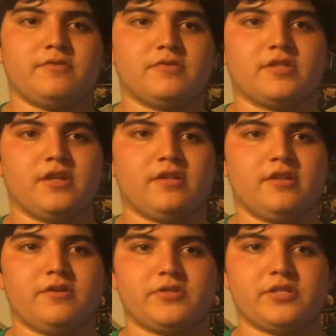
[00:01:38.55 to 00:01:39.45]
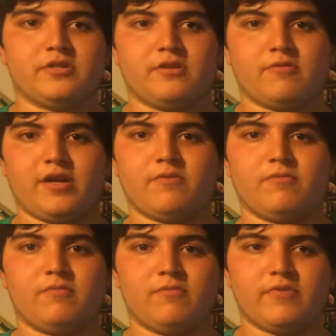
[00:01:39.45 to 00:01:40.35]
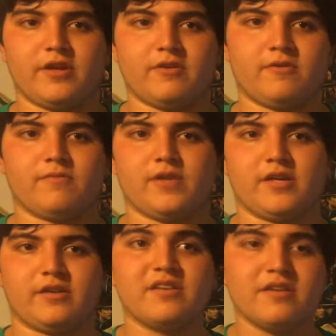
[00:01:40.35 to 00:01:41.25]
who studied the ocean around their homeland.